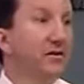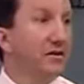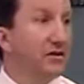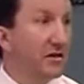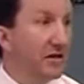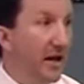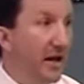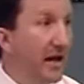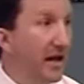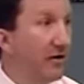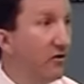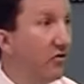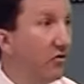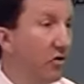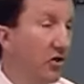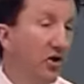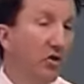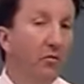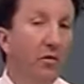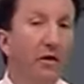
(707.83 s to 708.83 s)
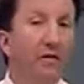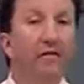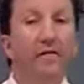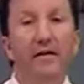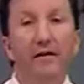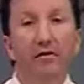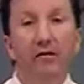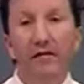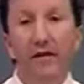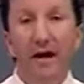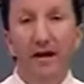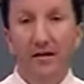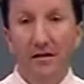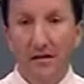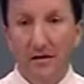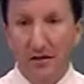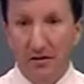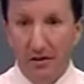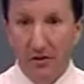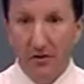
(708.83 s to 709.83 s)
stand, or do you want to veto that
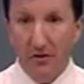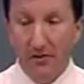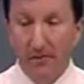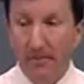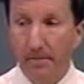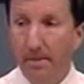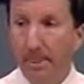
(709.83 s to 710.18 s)
decision?